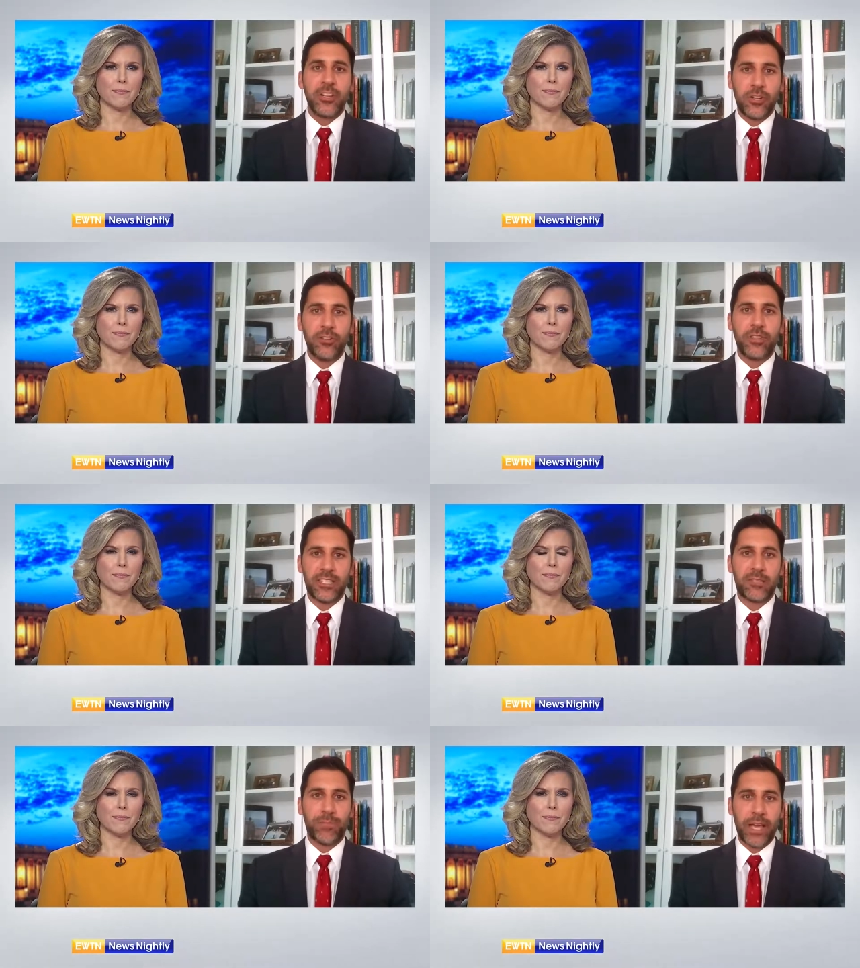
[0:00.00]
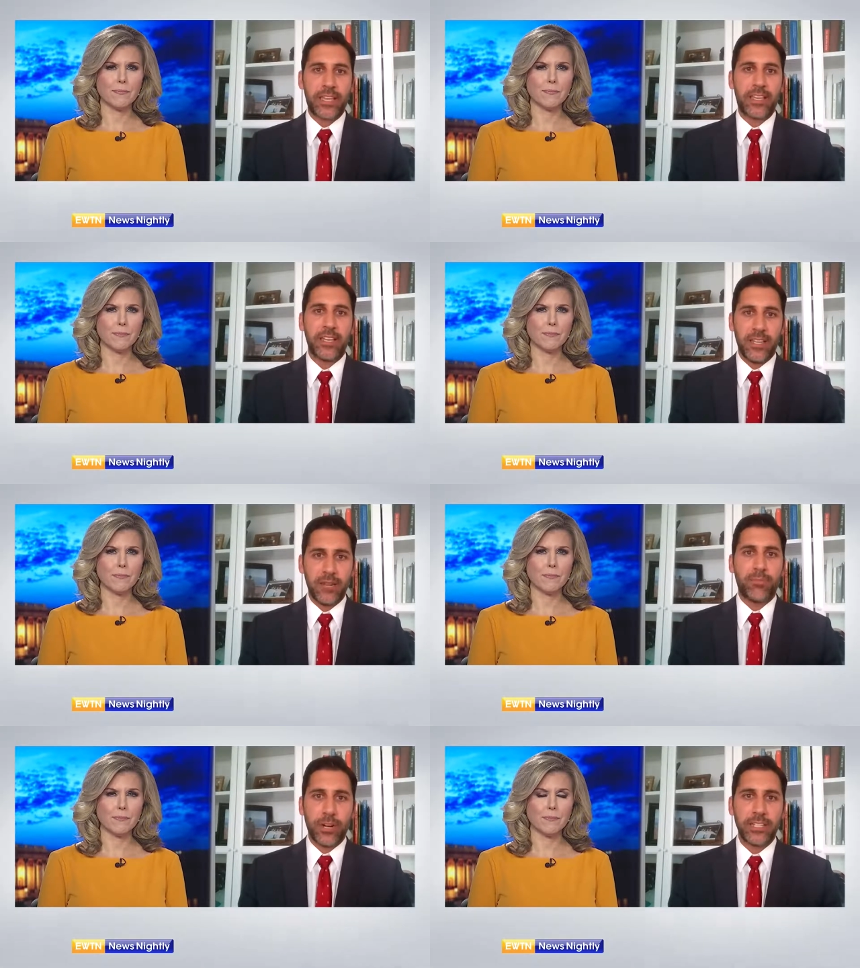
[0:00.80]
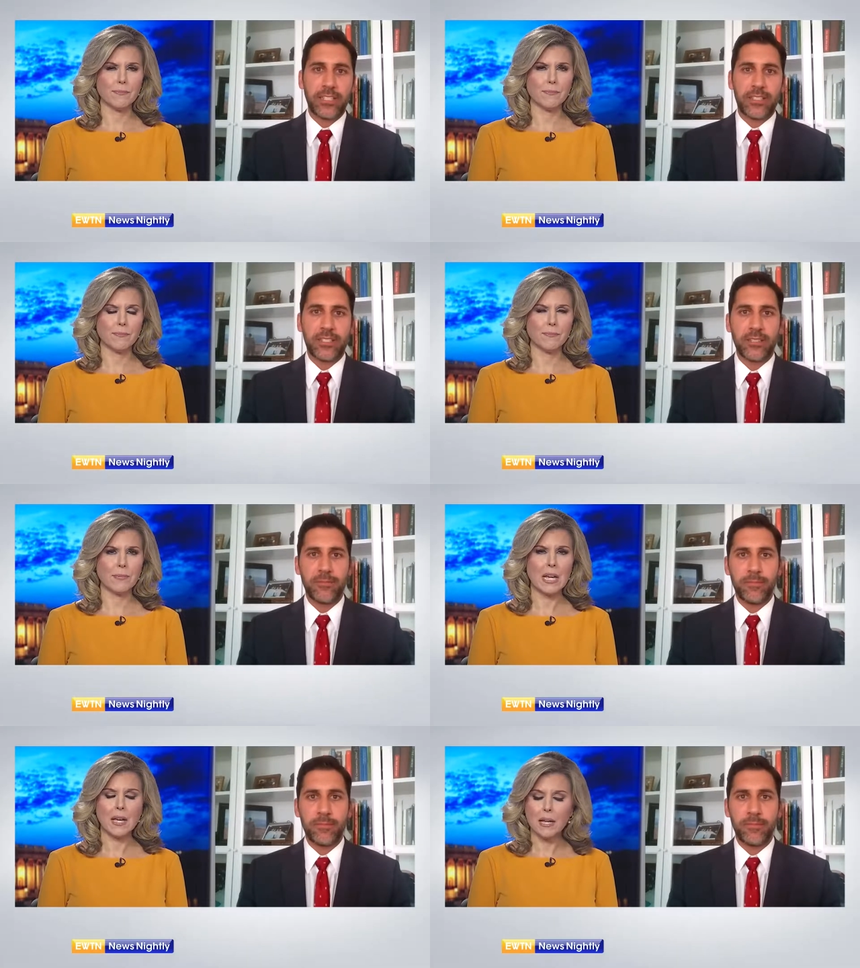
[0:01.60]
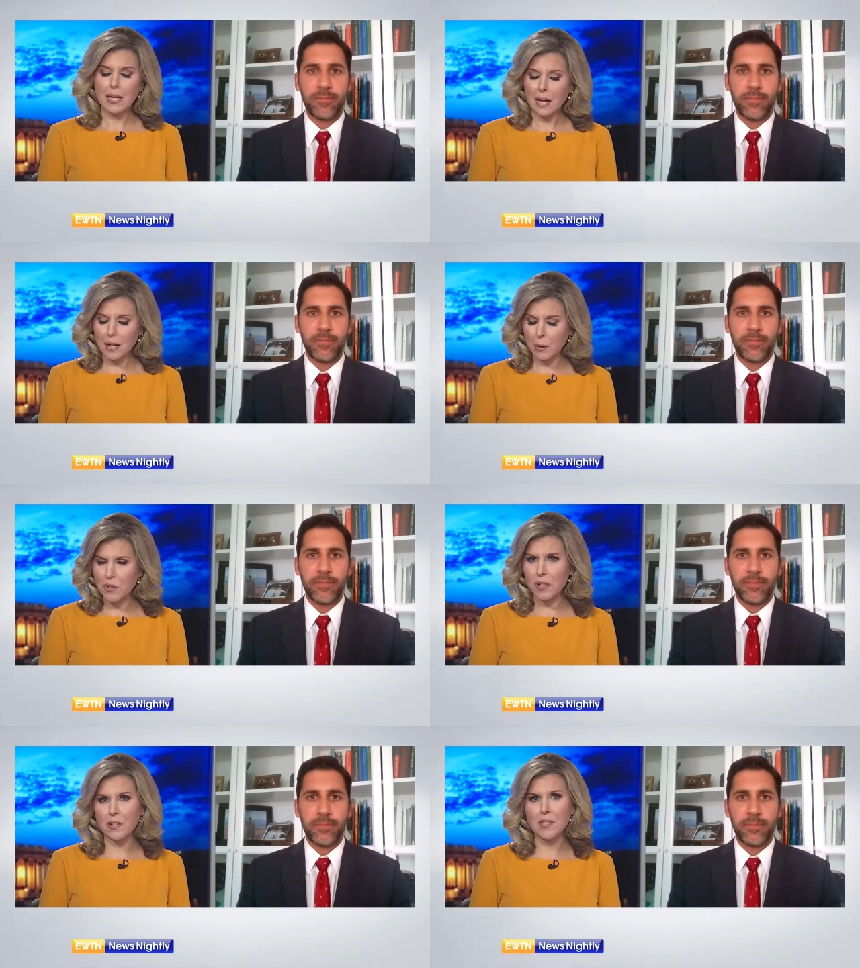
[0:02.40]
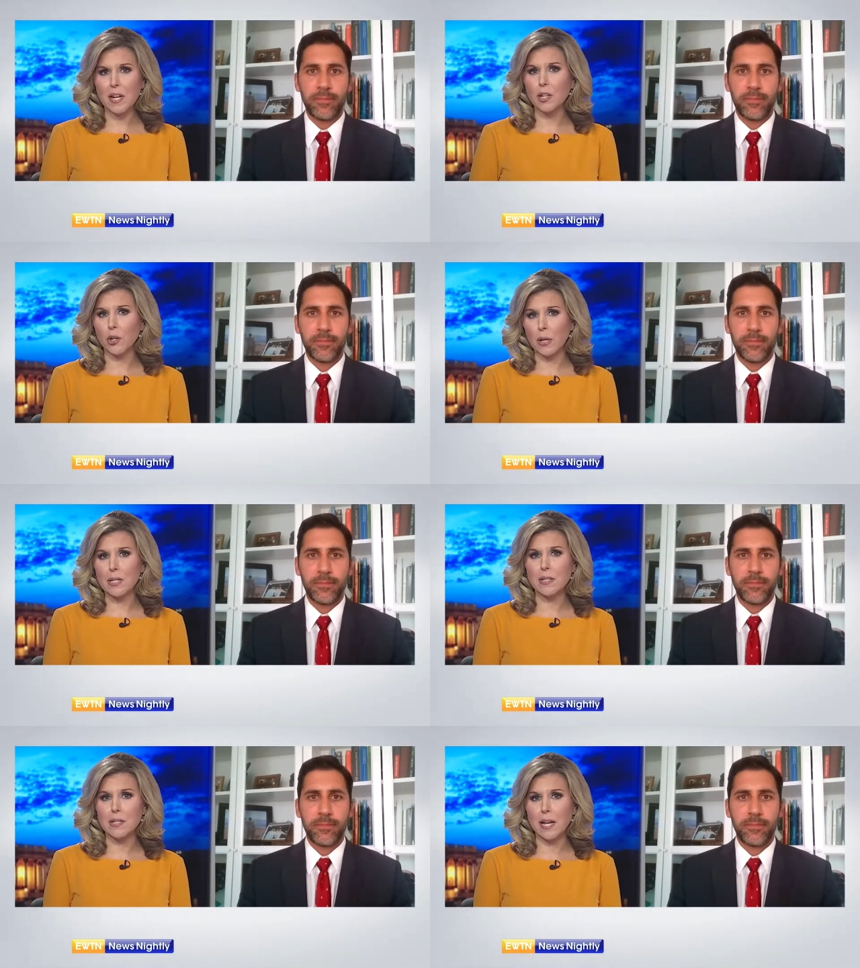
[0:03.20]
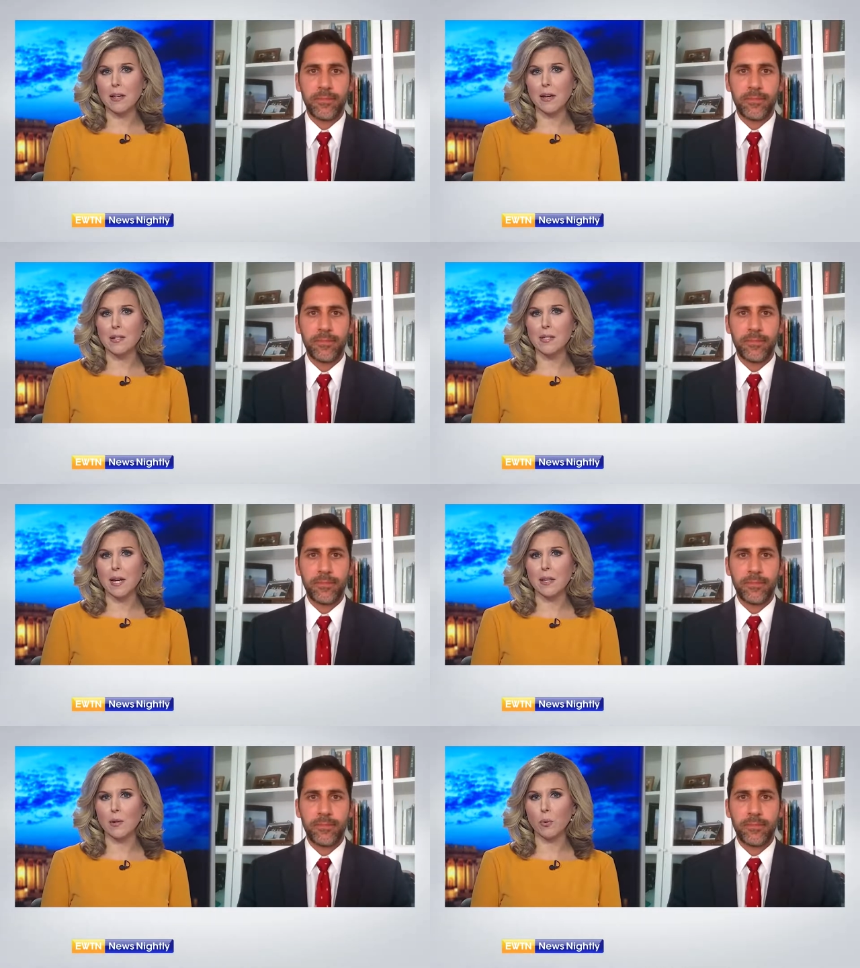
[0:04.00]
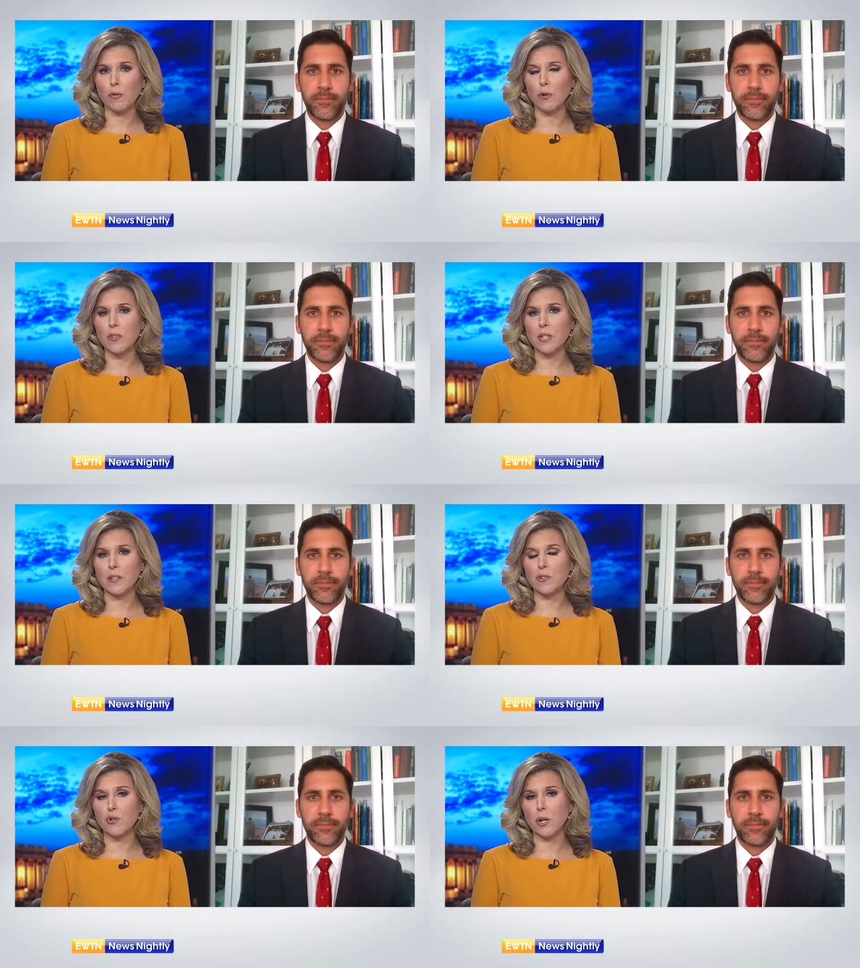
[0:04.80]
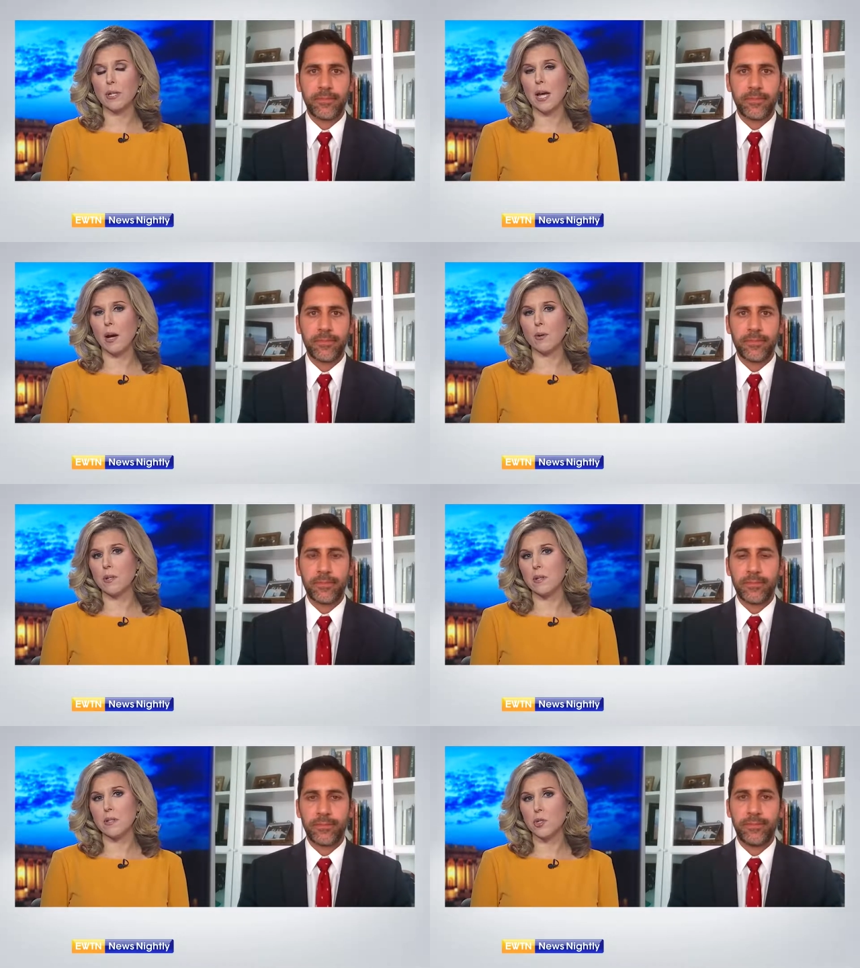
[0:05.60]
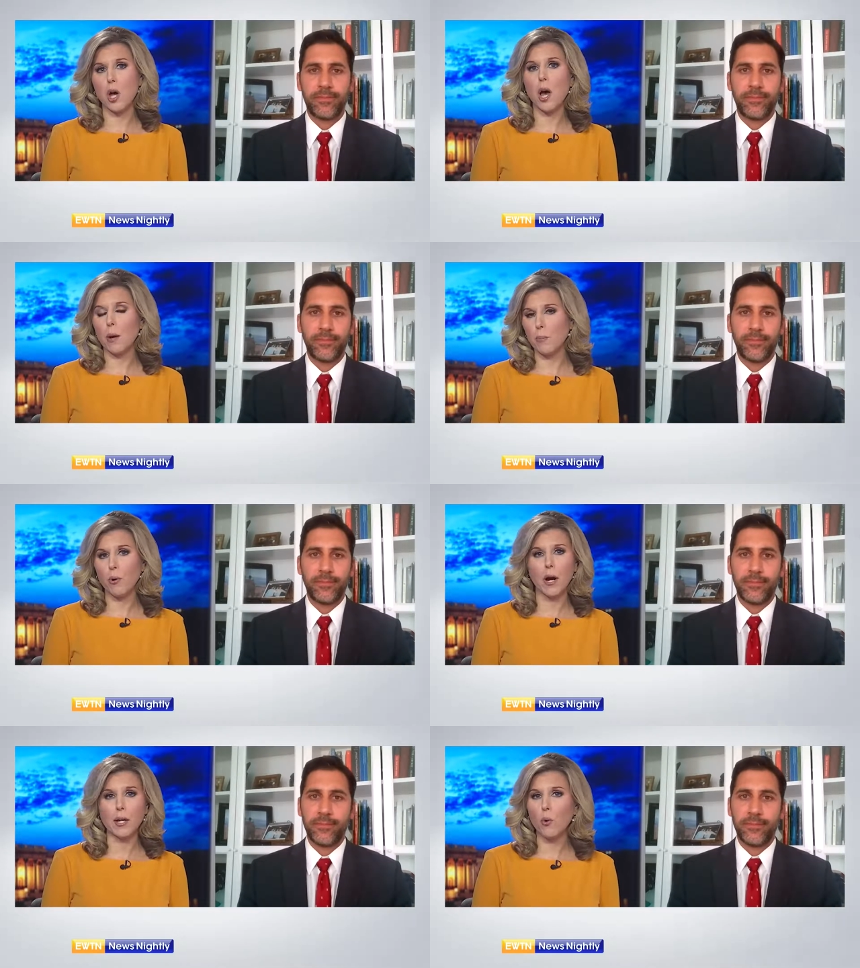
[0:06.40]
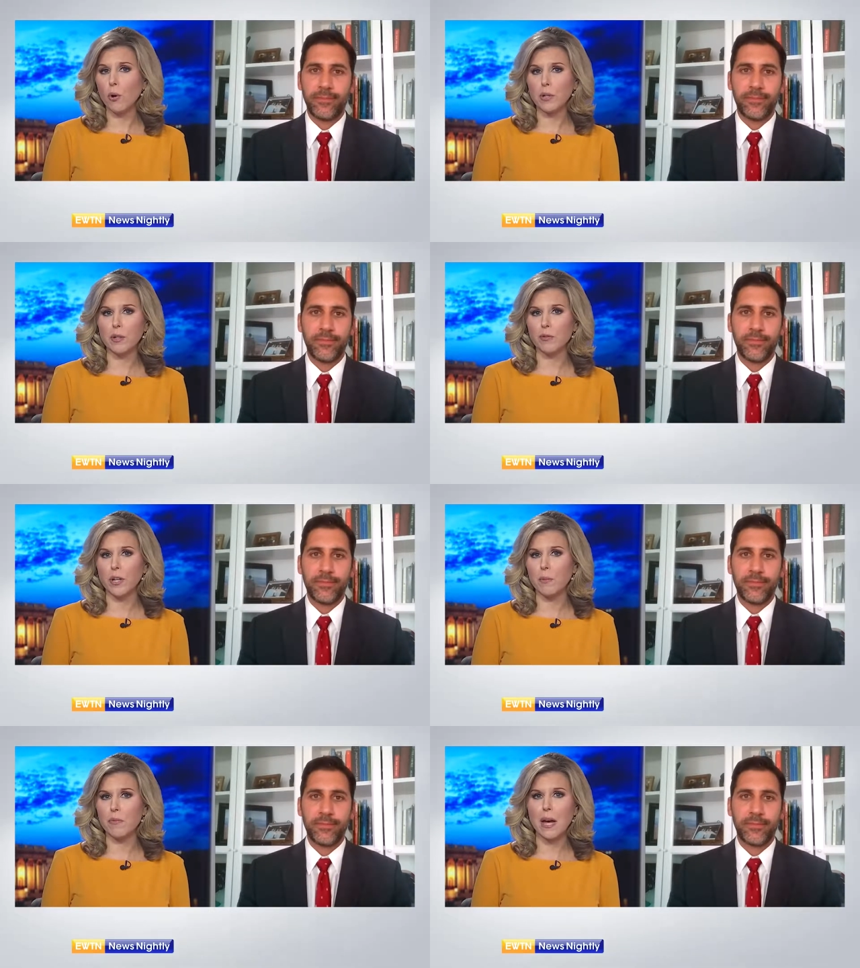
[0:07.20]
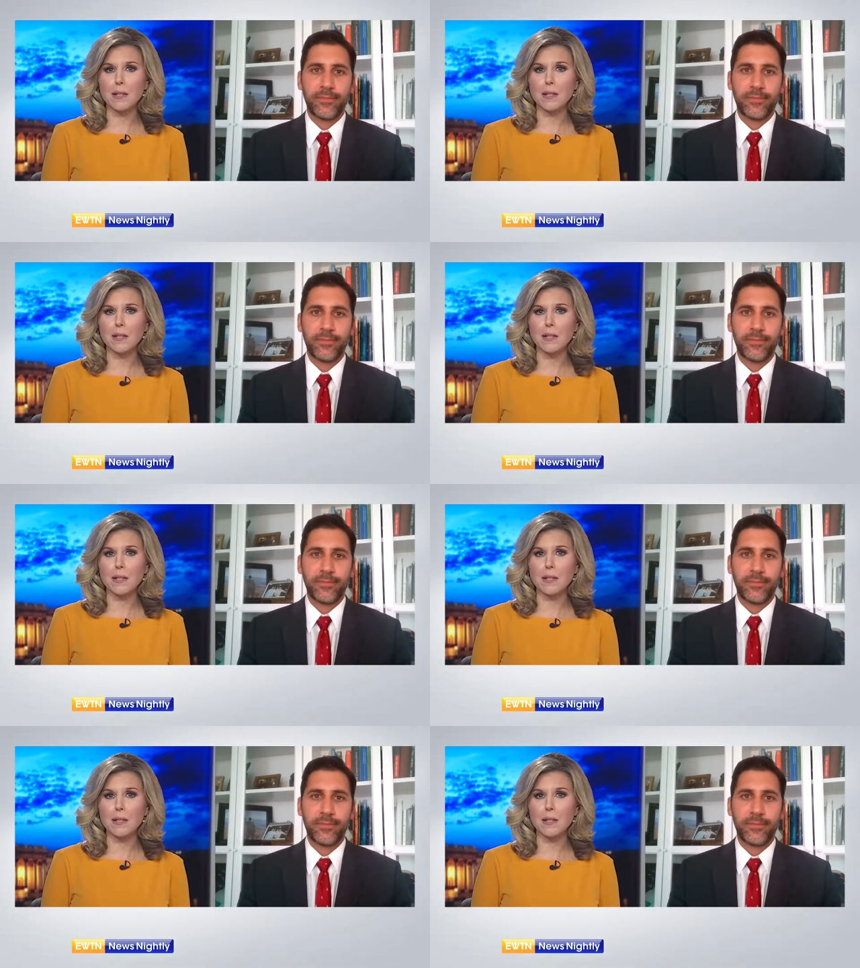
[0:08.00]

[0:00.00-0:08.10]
Speaker 1: to this spike in prices.
Speaker 2: Yeah, and I was going to say, you know, he did say that today that reversing this trend now is a top priority for him. That